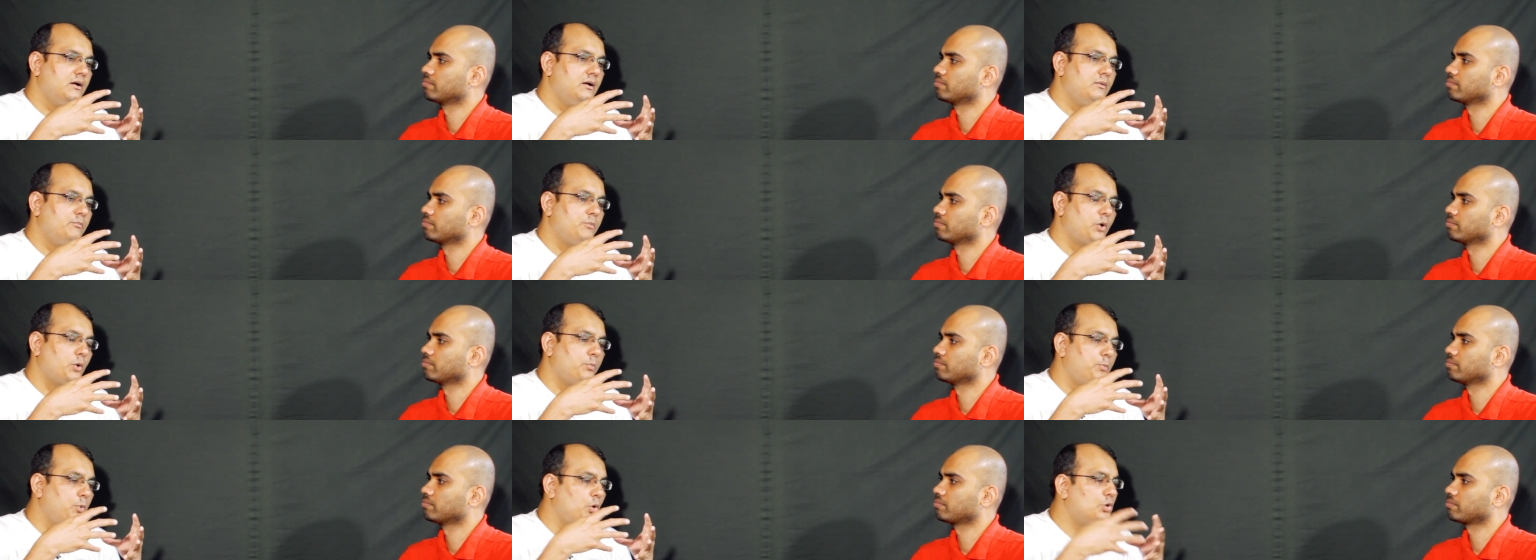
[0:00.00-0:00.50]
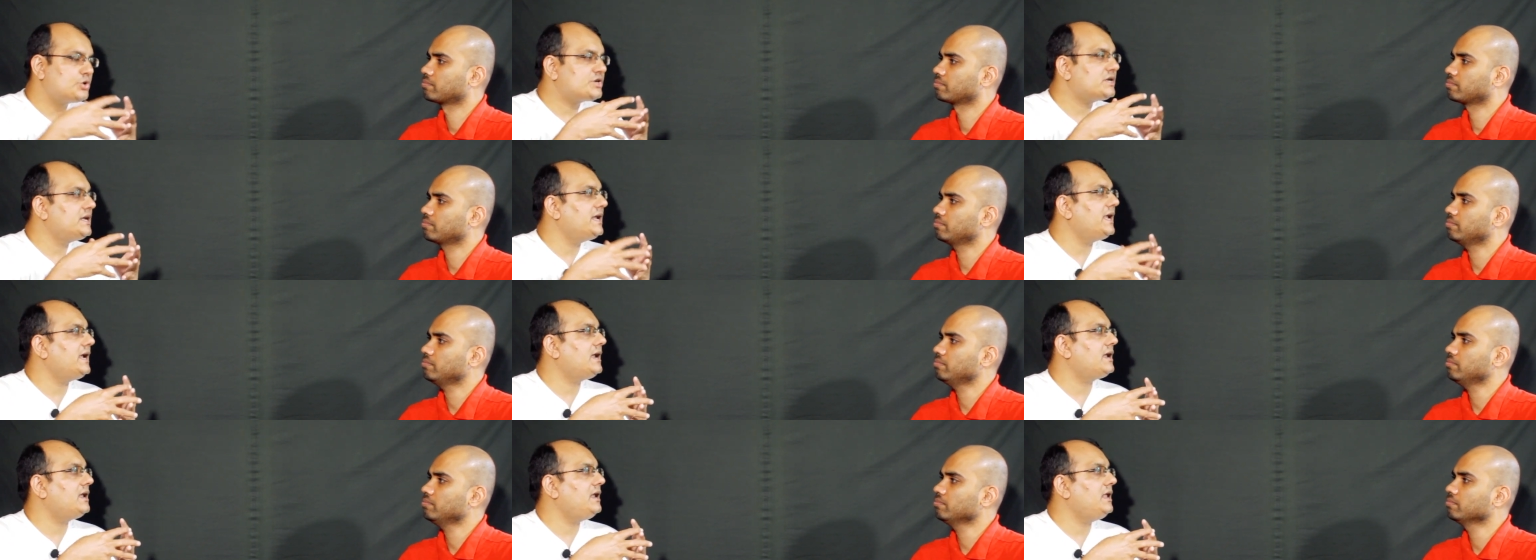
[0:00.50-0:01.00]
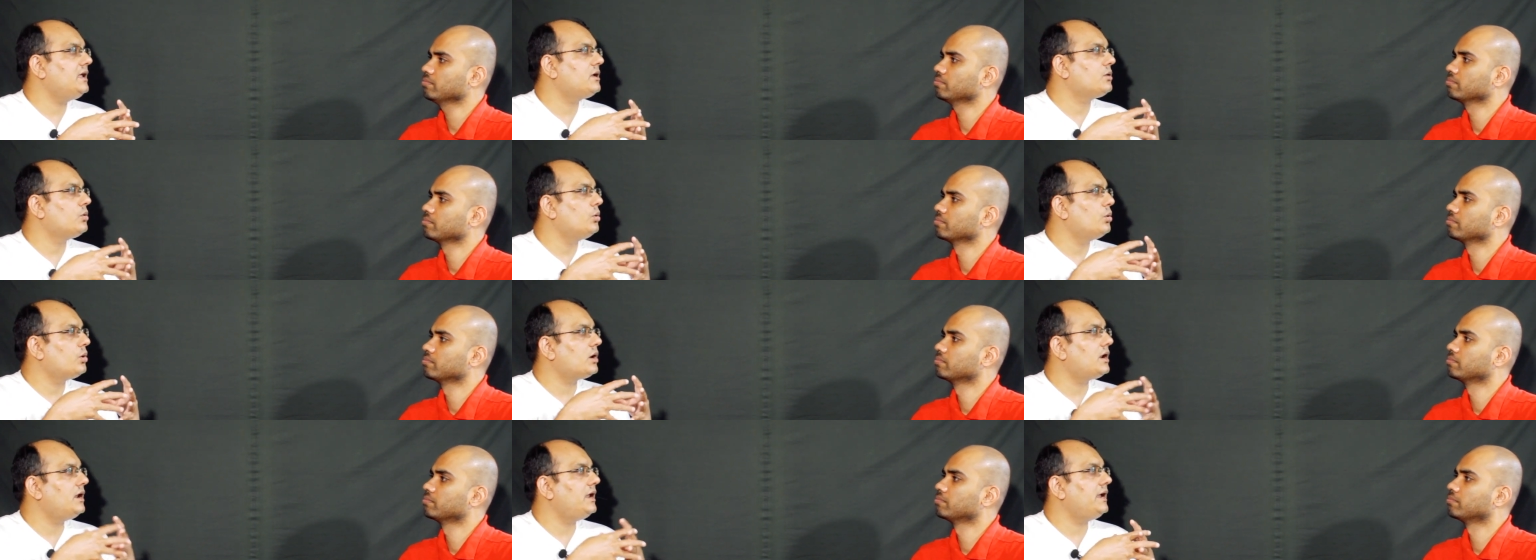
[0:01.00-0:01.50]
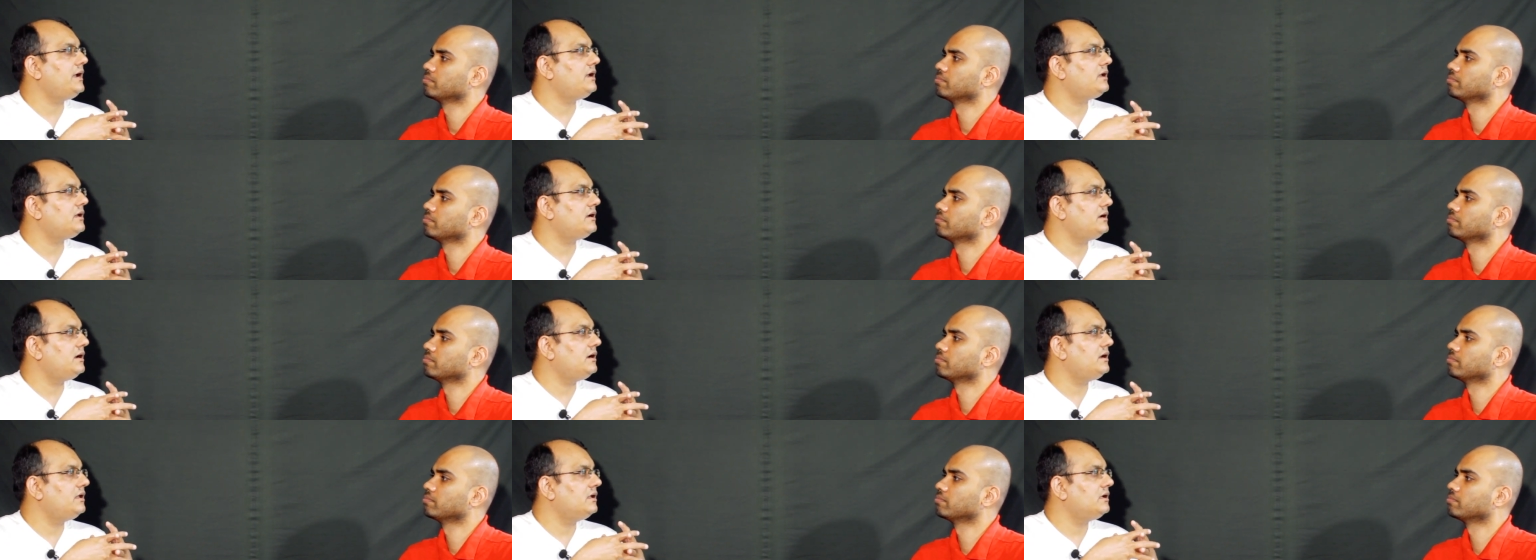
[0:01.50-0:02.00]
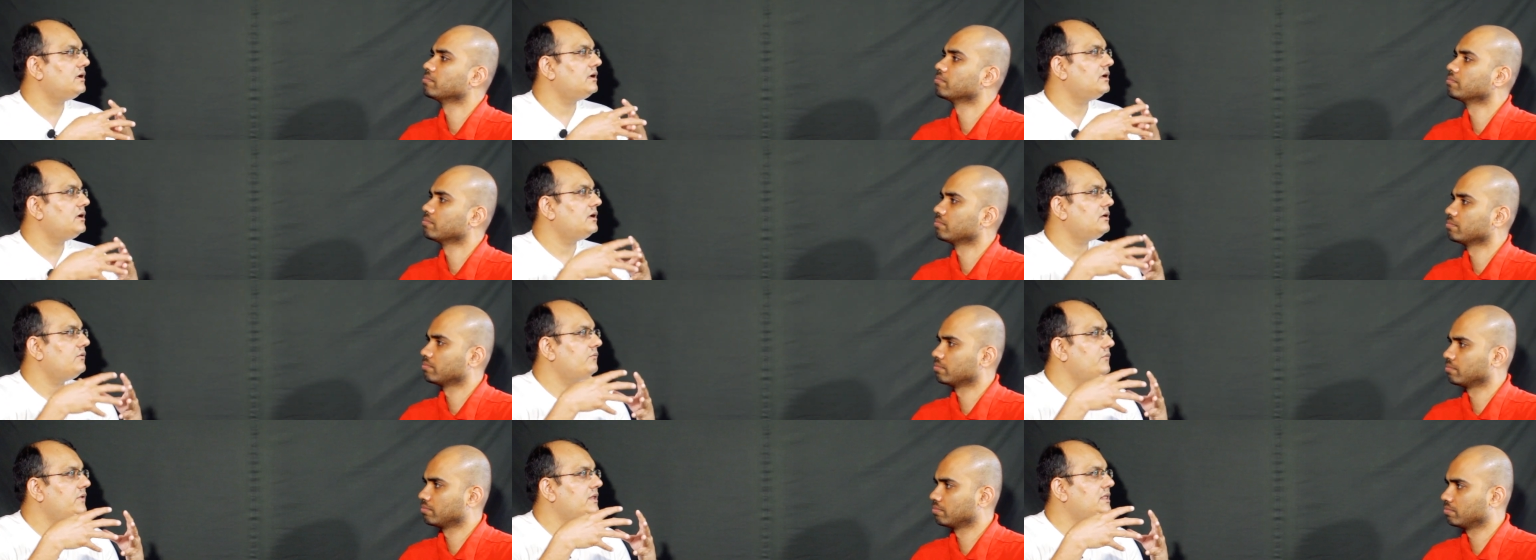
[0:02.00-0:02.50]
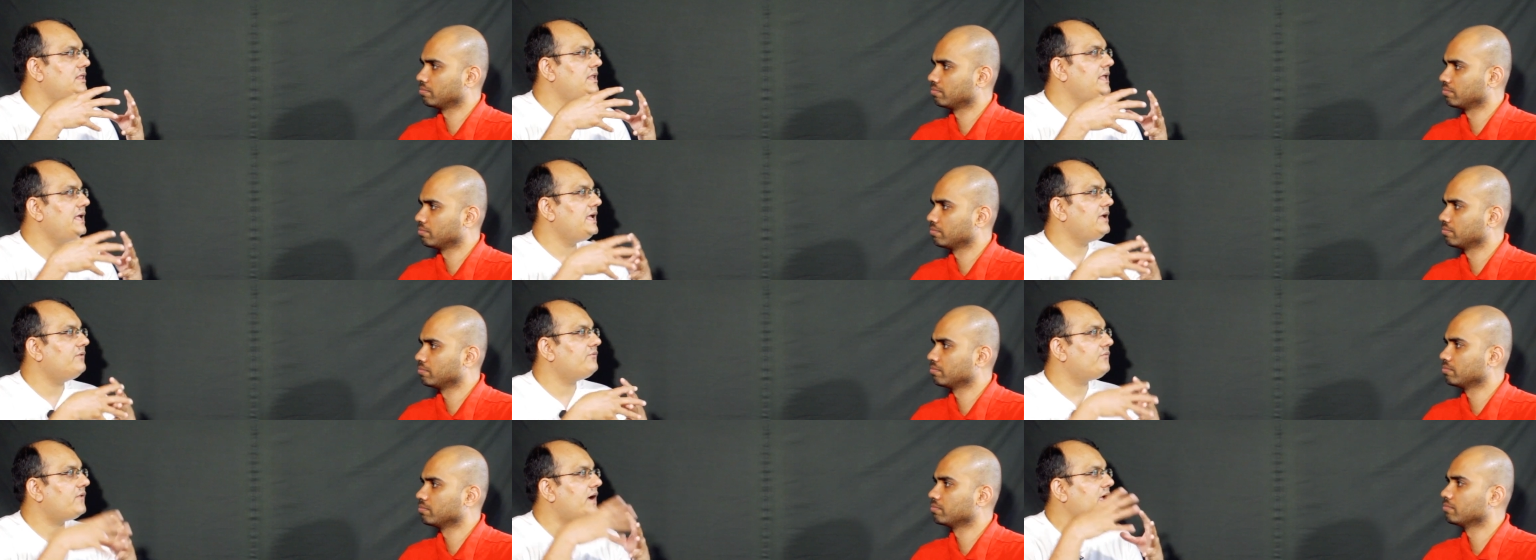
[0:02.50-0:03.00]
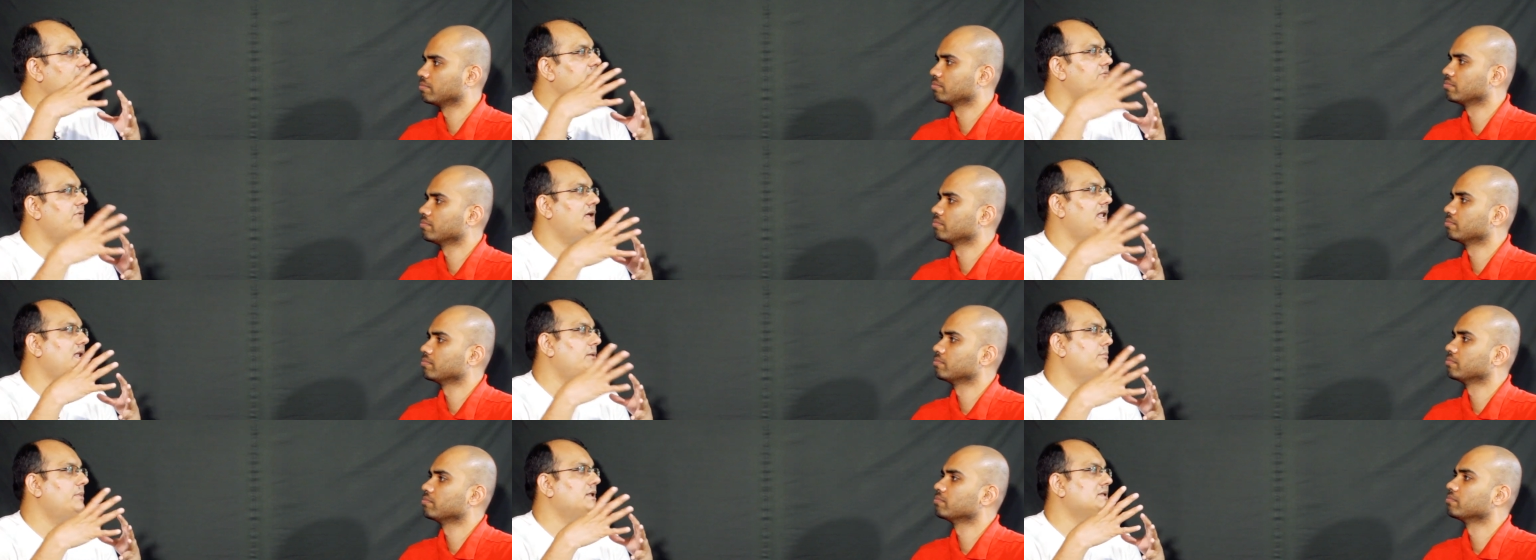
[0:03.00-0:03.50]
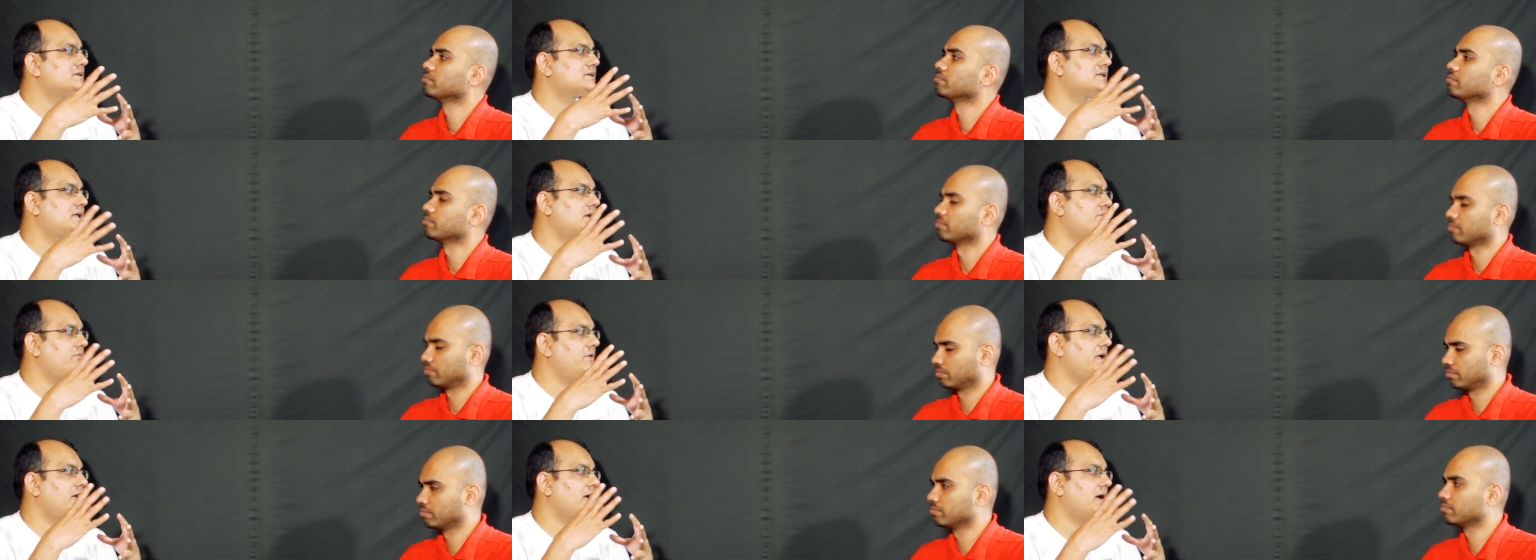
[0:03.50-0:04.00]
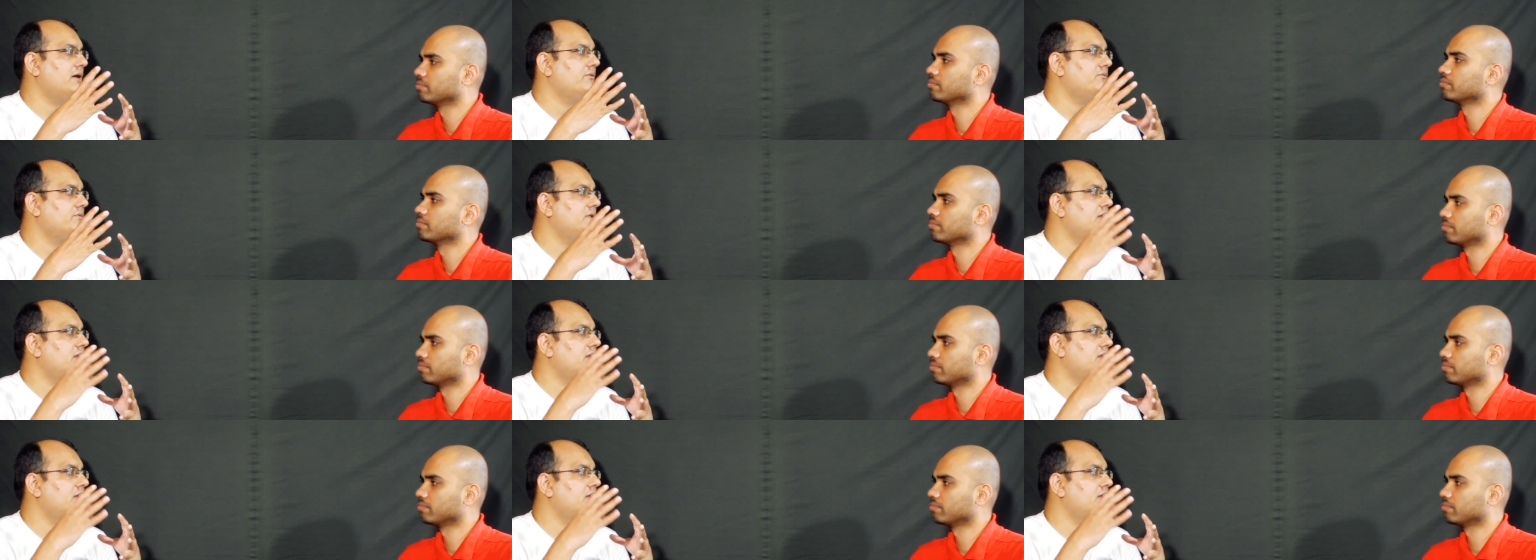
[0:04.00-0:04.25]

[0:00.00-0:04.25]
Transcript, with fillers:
Speaker 1: proportionately correlated with the five elements that we have.